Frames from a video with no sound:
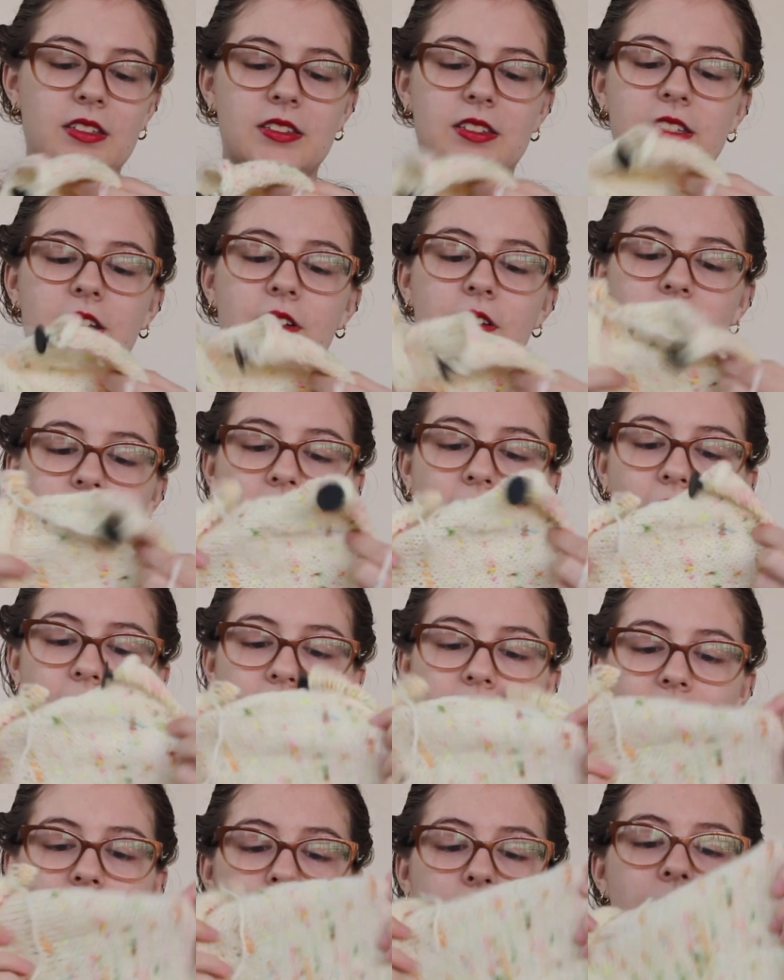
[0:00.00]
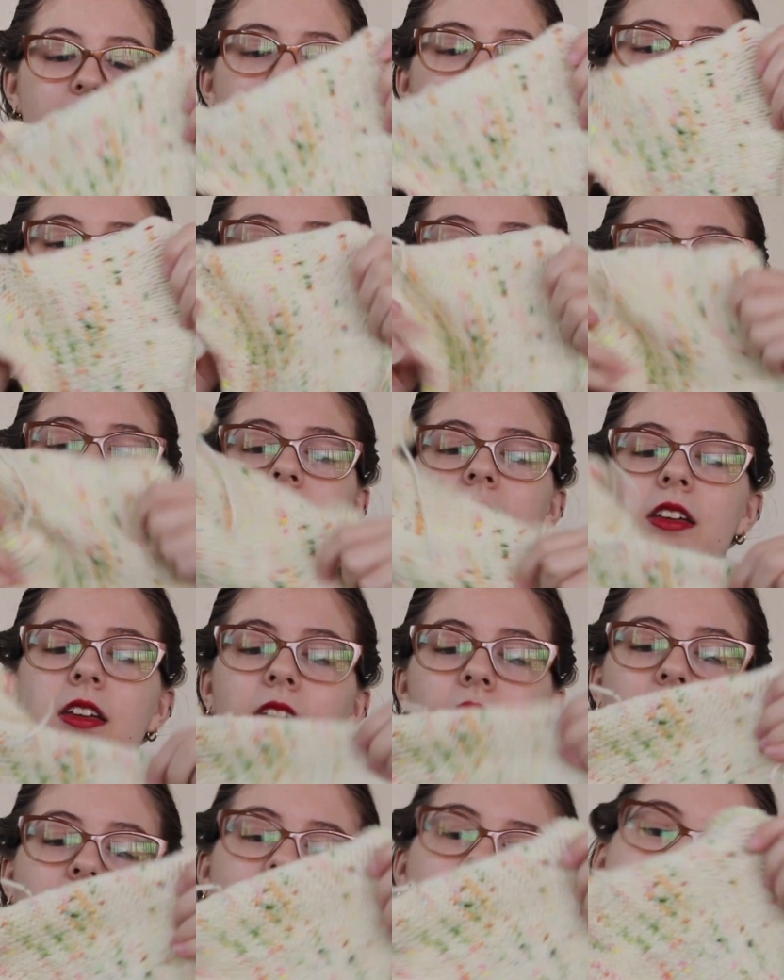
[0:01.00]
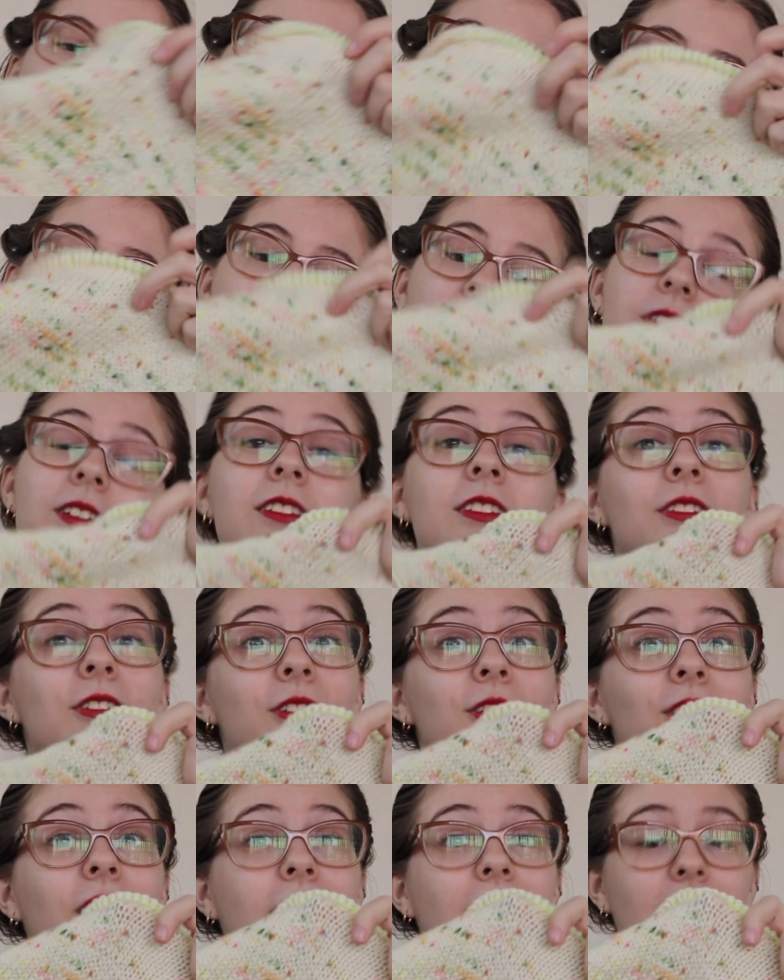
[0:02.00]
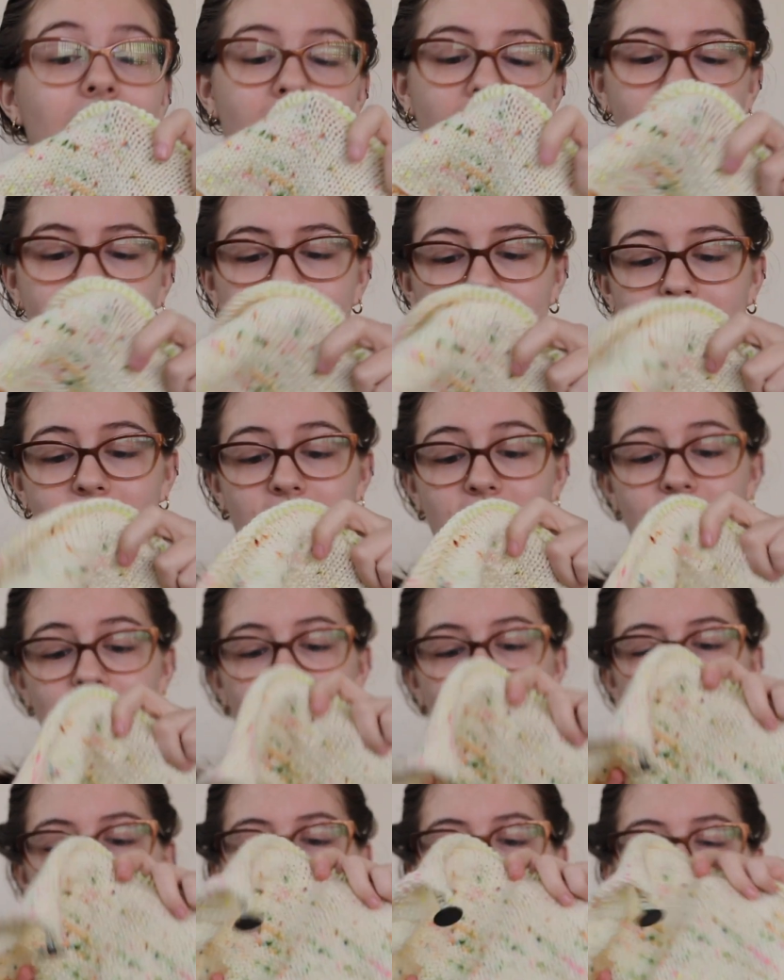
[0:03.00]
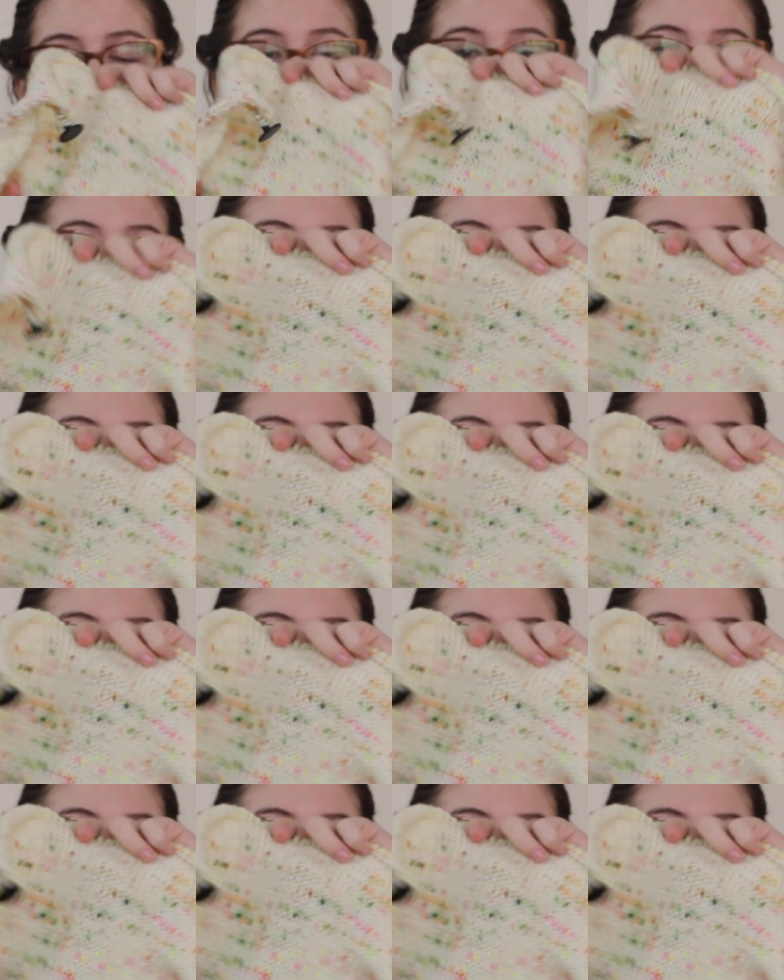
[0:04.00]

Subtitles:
So I am knitting what doesn't look like a cardigan just yet.